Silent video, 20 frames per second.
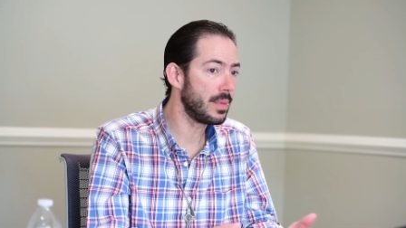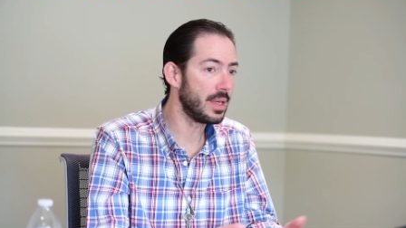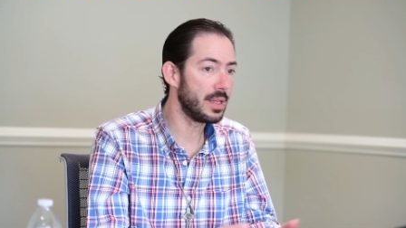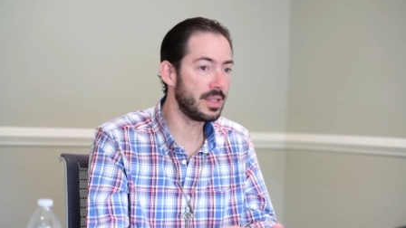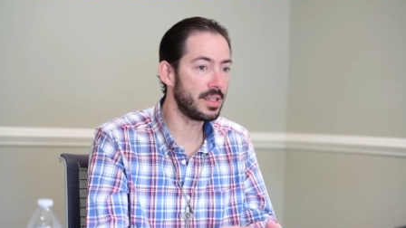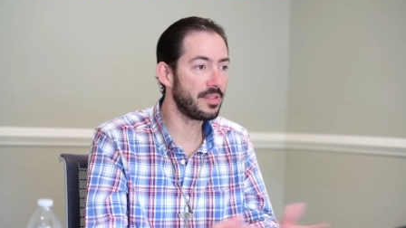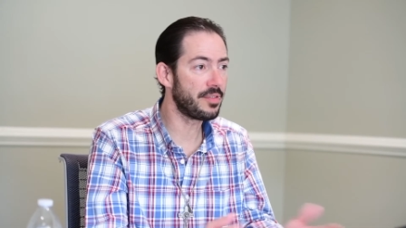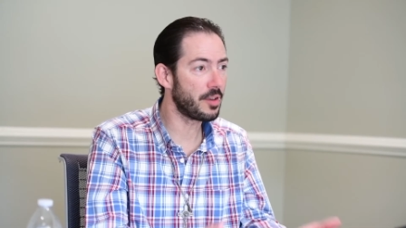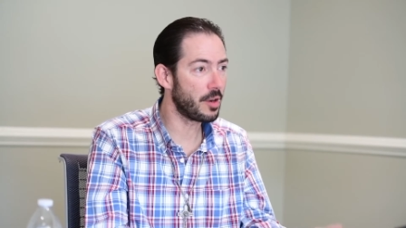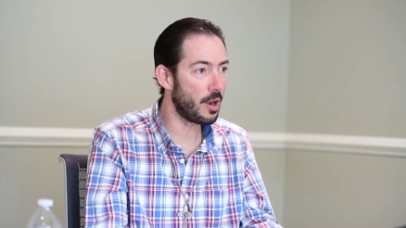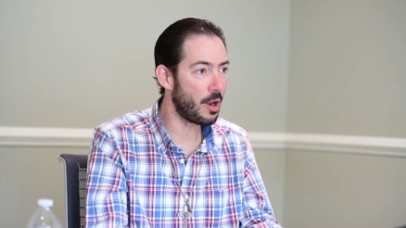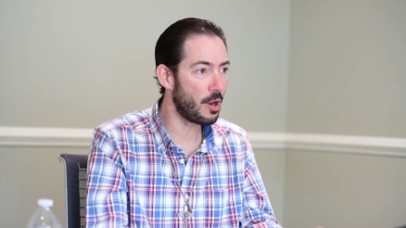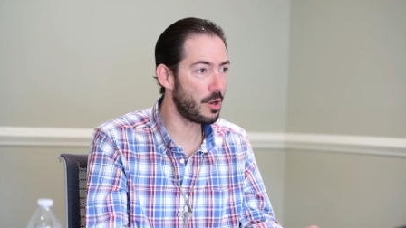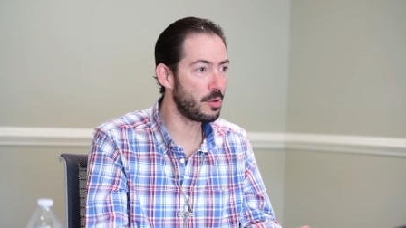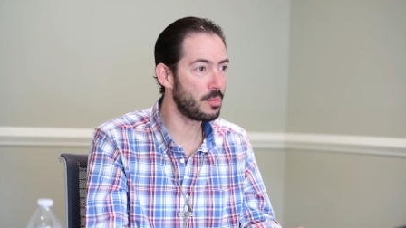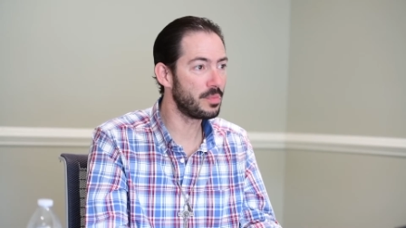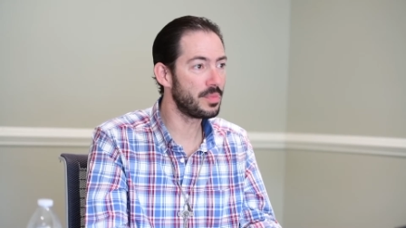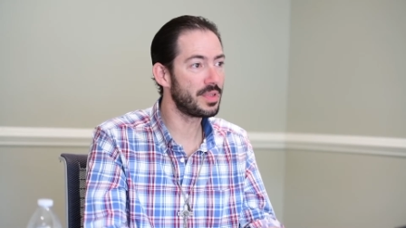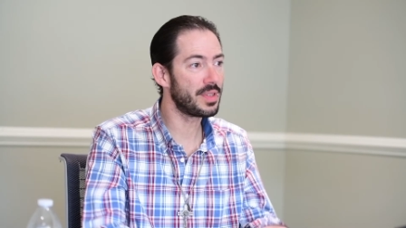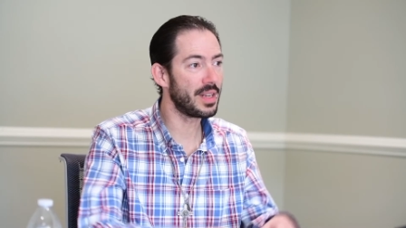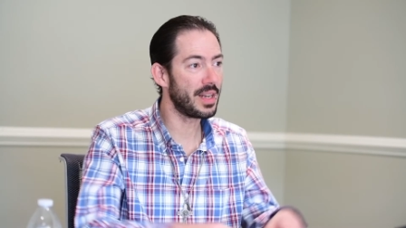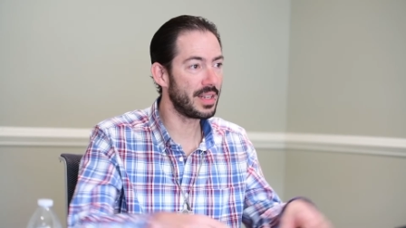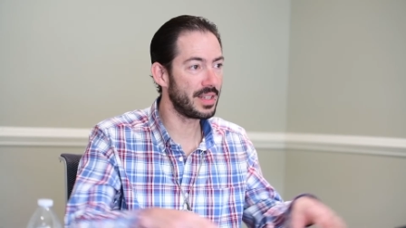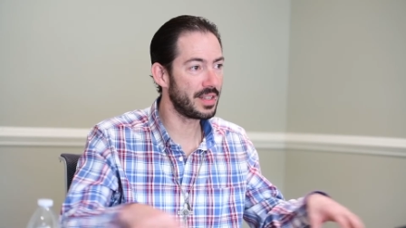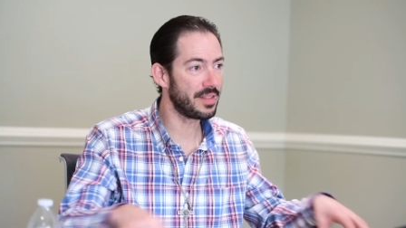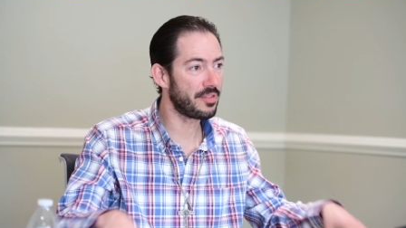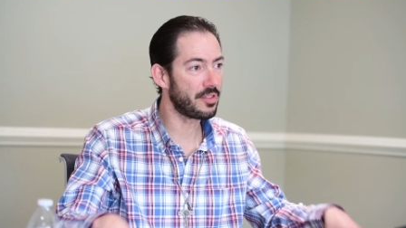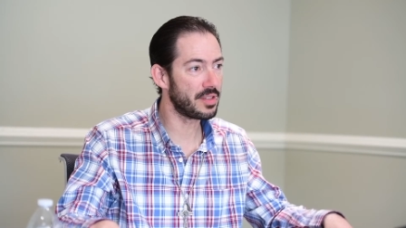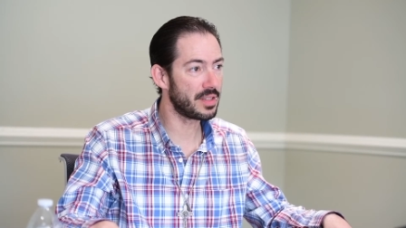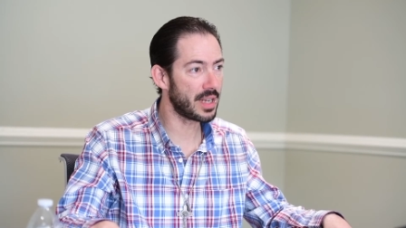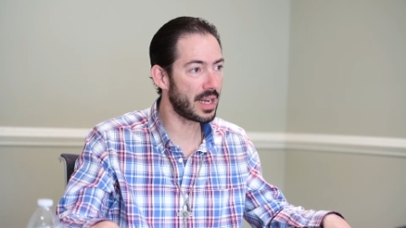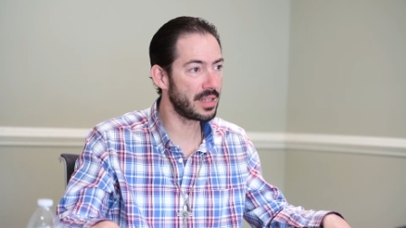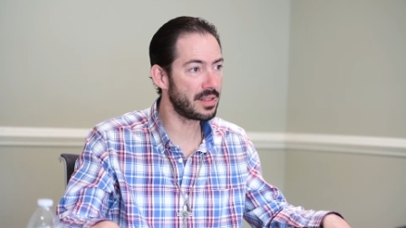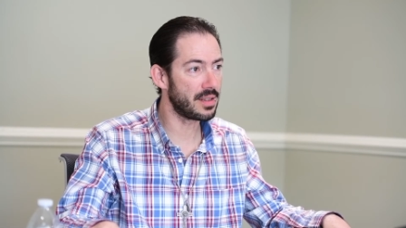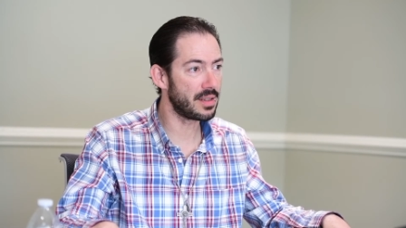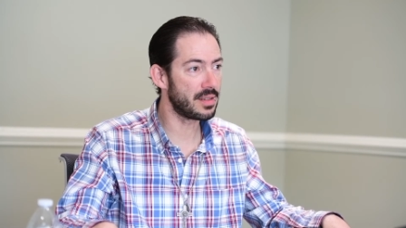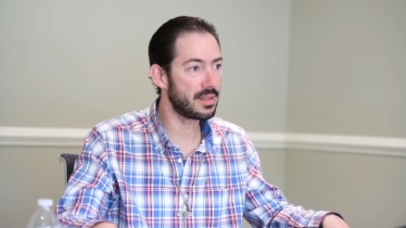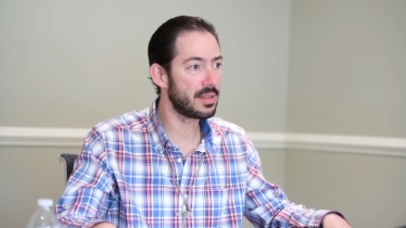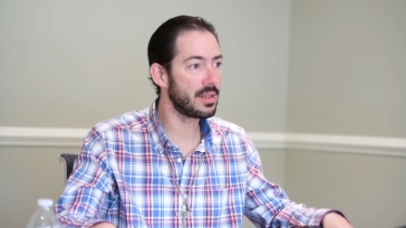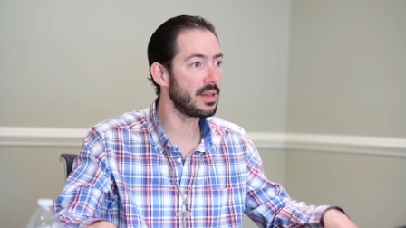in different homes and different sides of
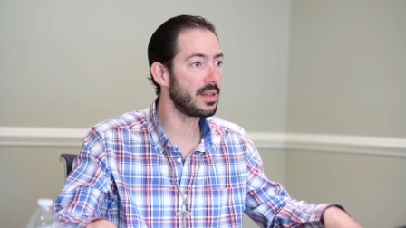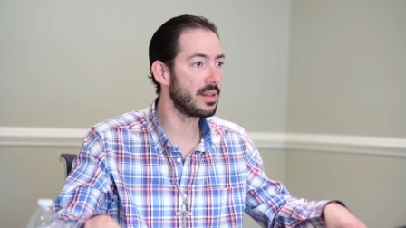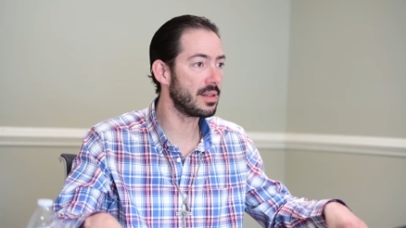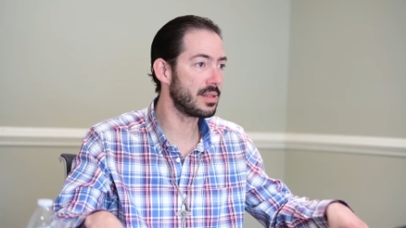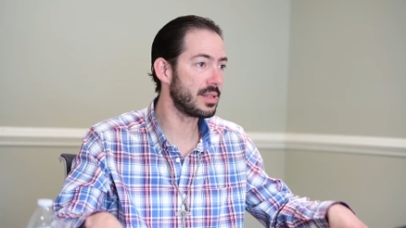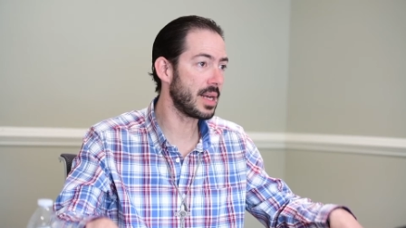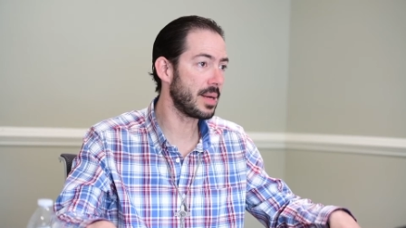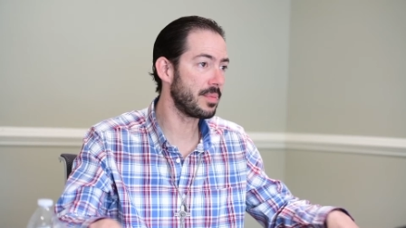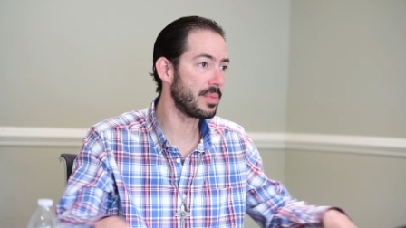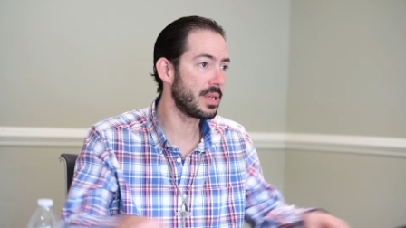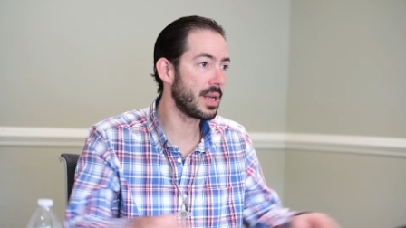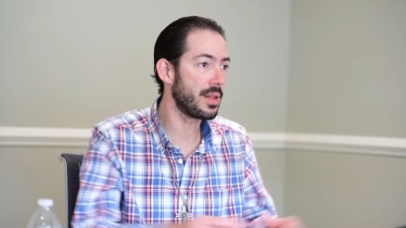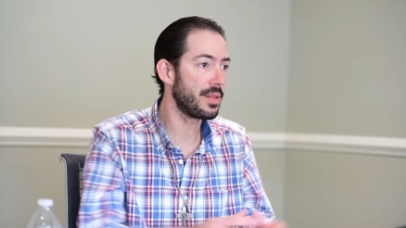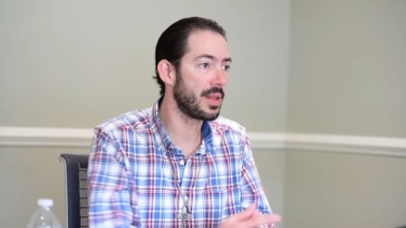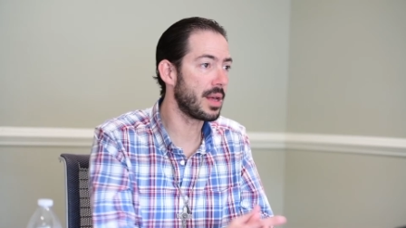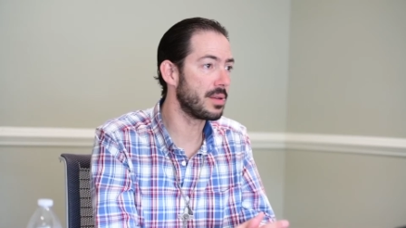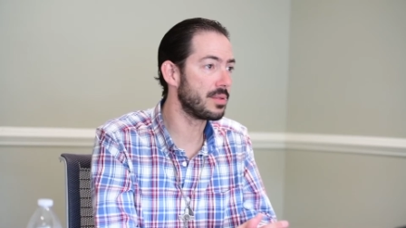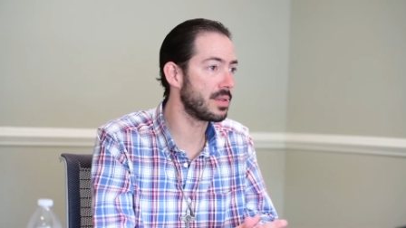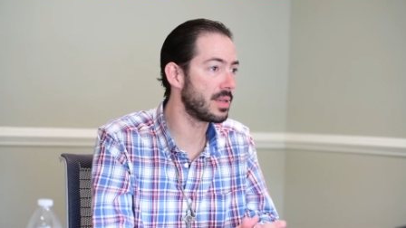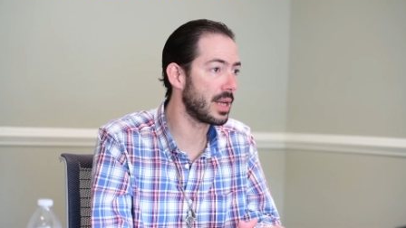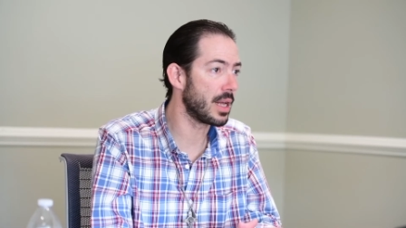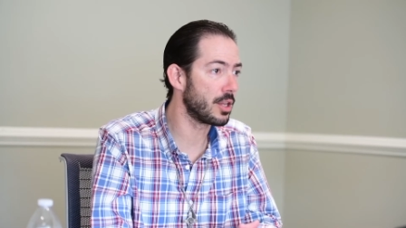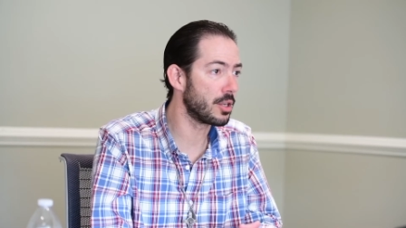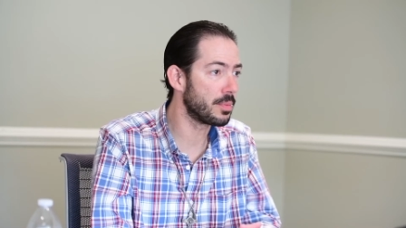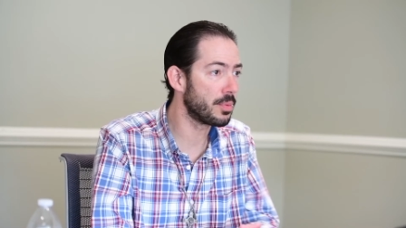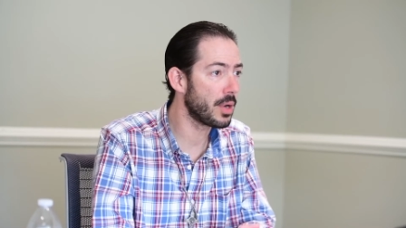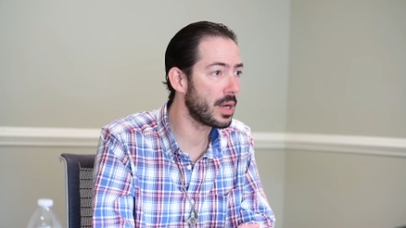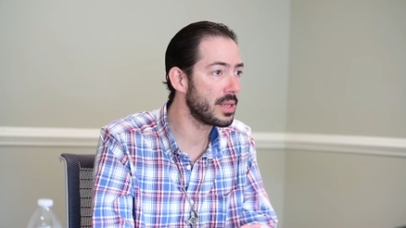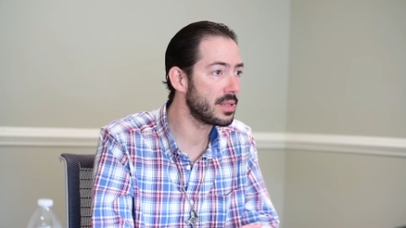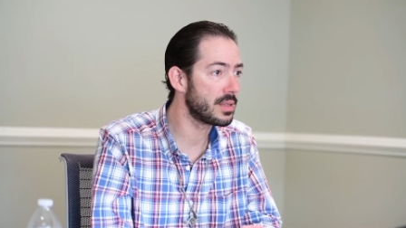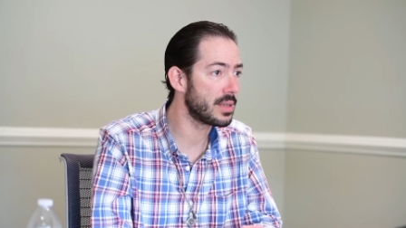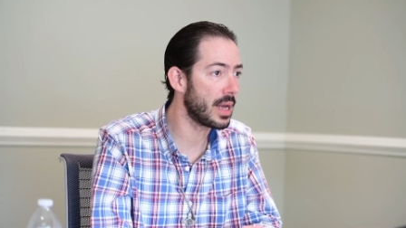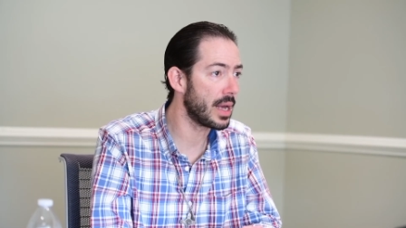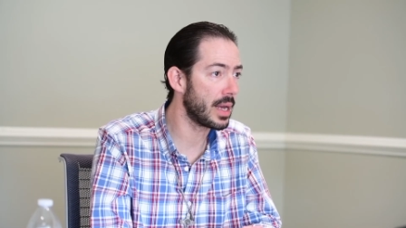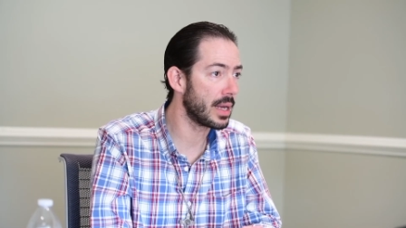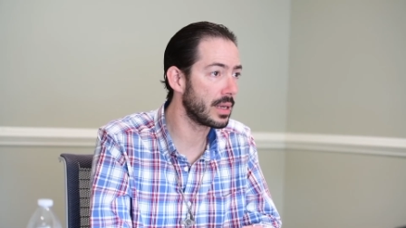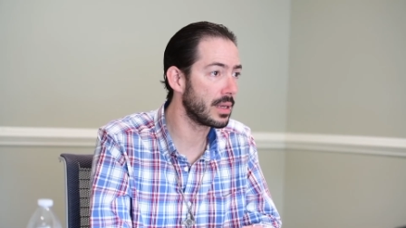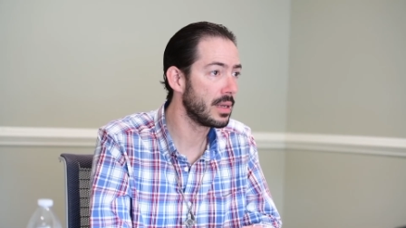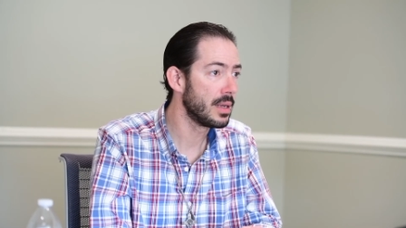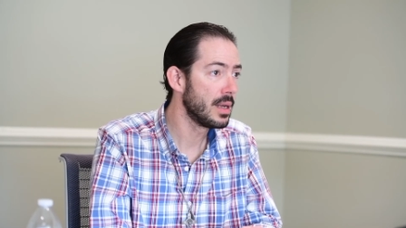the city the same $10,000 price
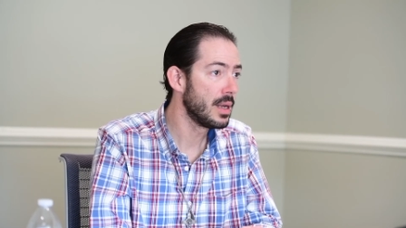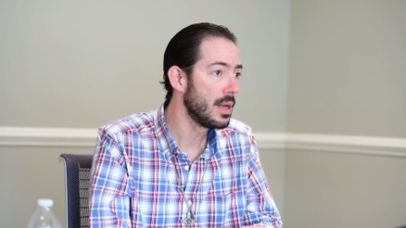tag